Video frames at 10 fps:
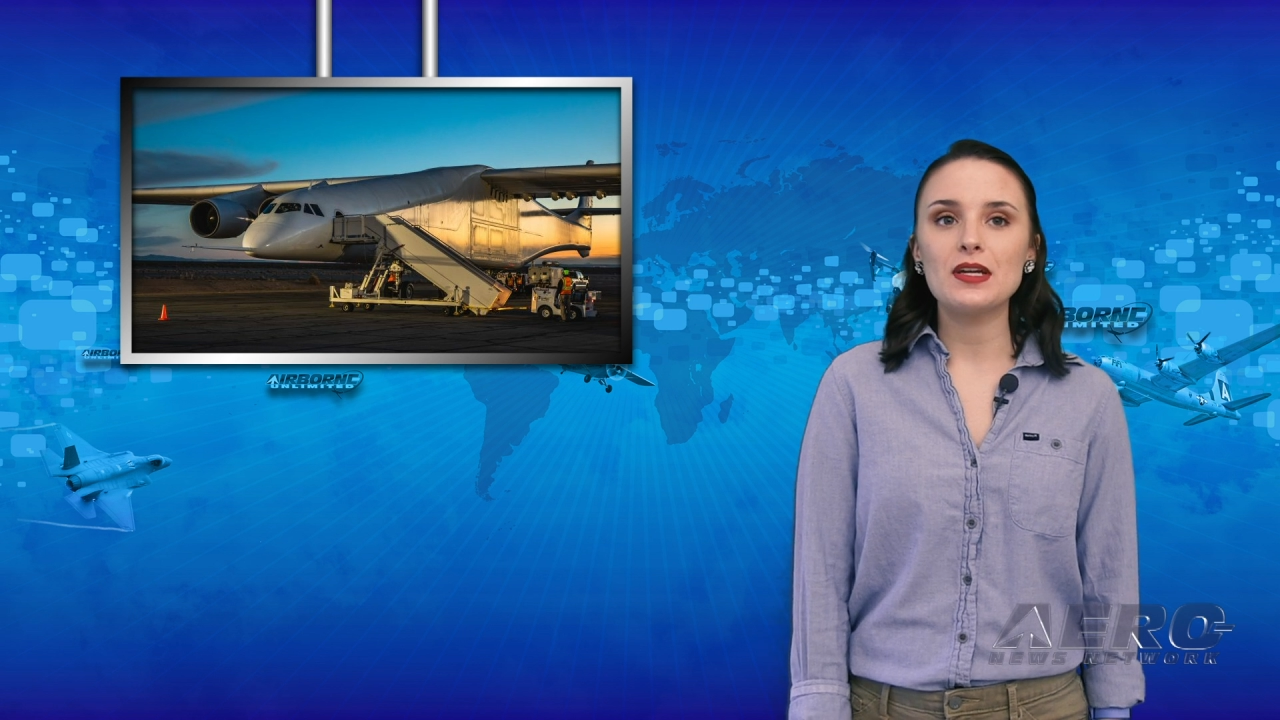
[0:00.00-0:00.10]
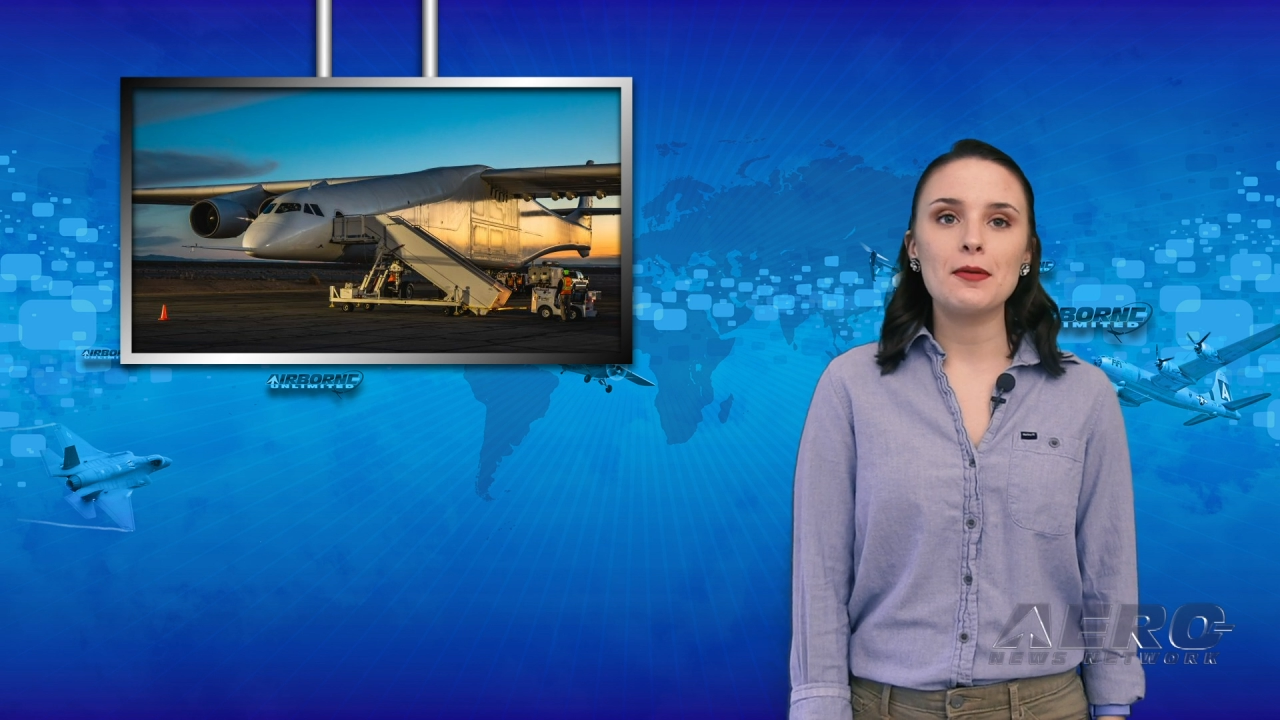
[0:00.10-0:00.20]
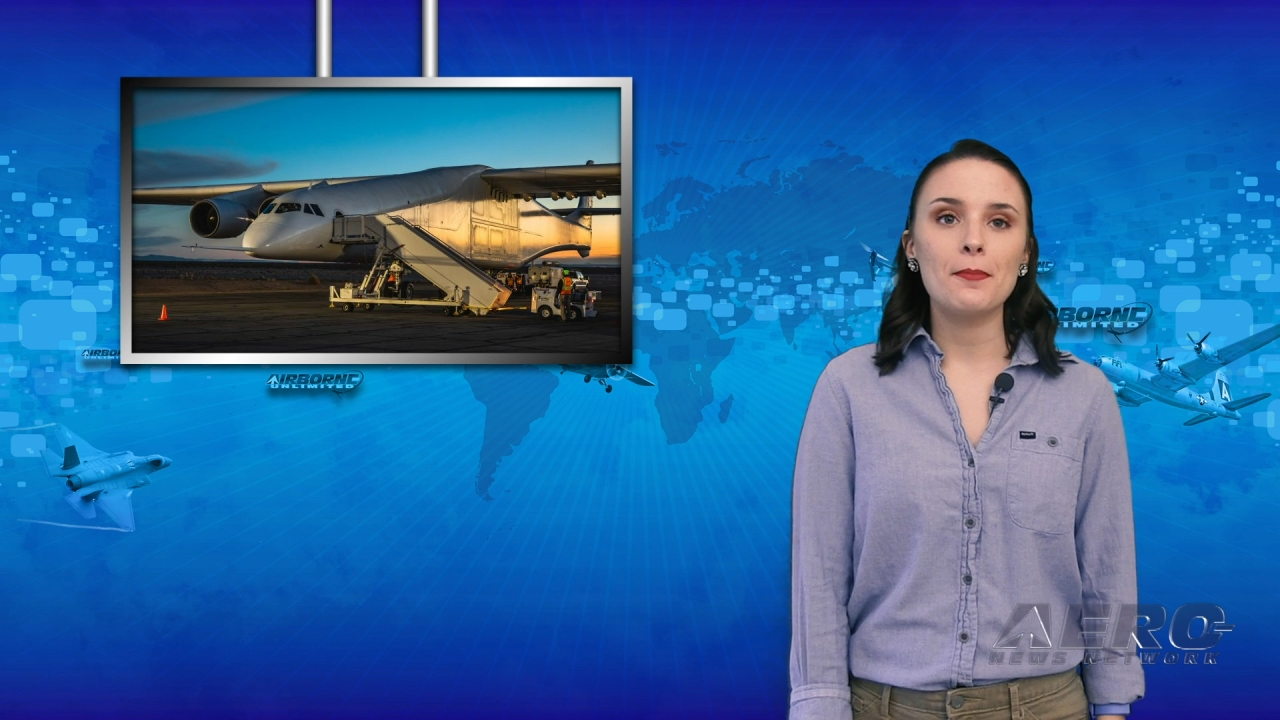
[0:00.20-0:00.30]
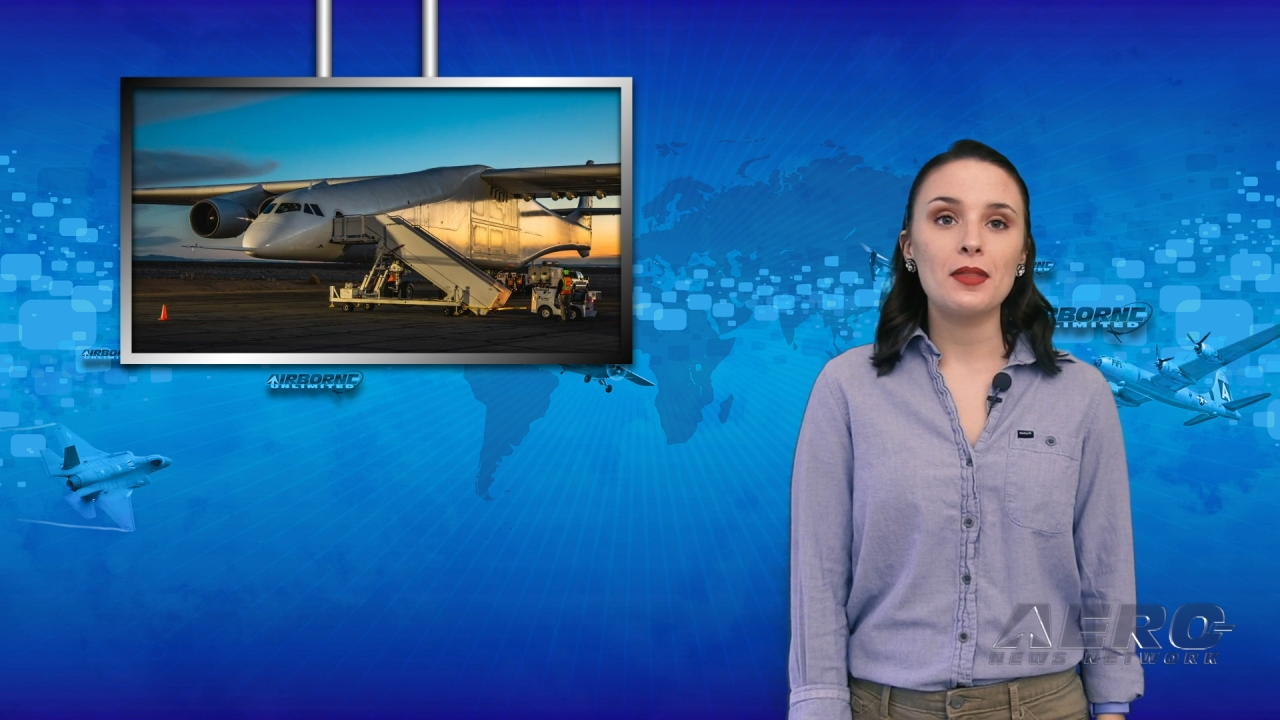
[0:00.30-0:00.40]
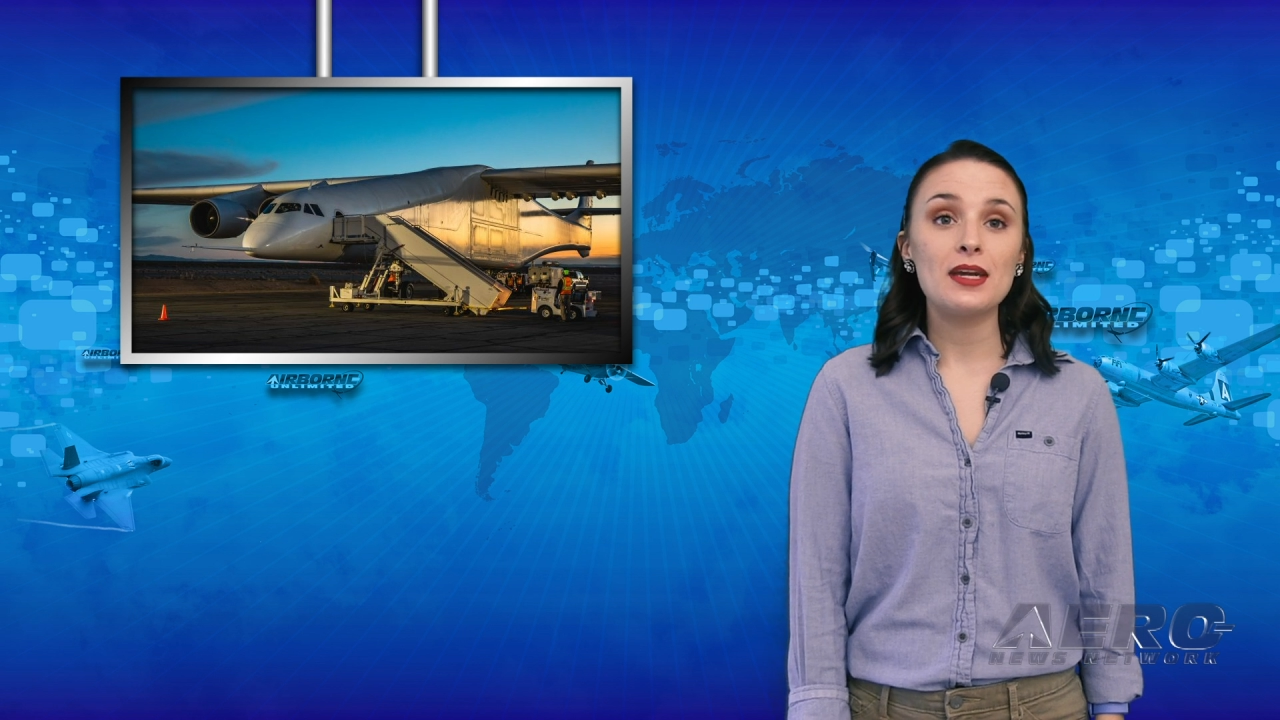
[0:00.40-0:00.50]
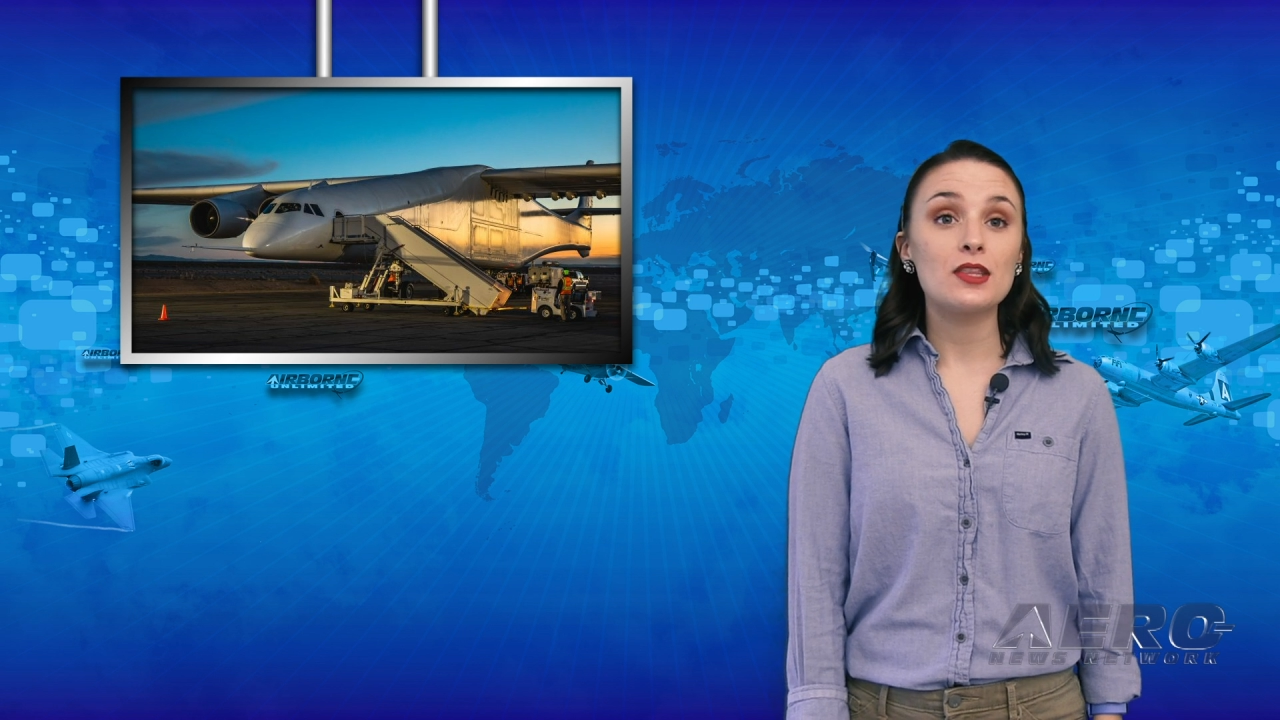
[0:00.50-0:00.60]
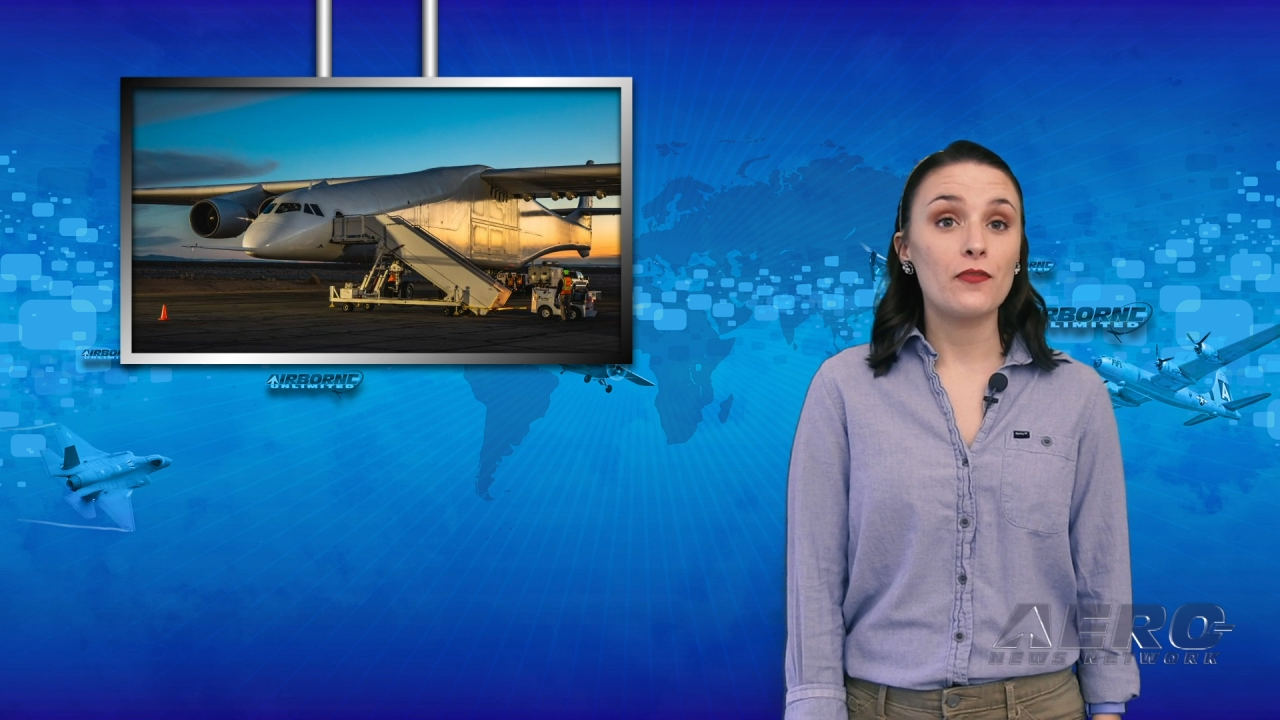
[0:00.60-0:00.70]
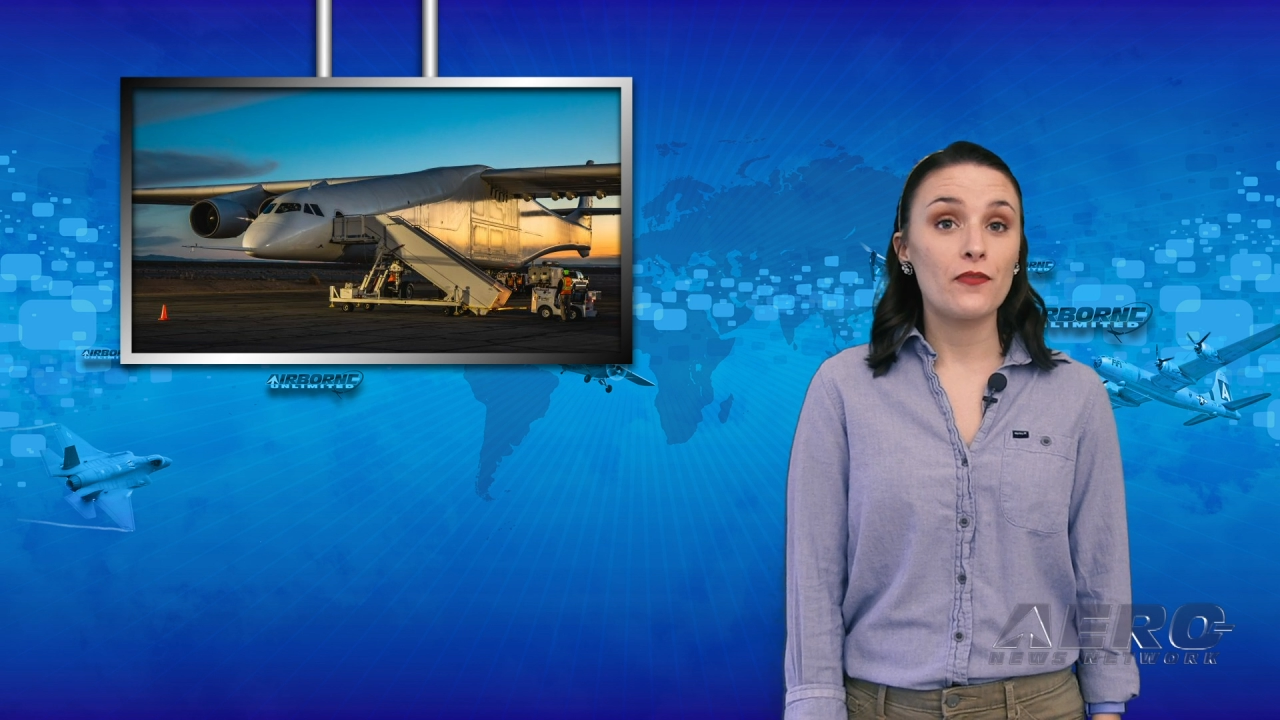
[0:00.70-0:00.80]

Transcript: completed the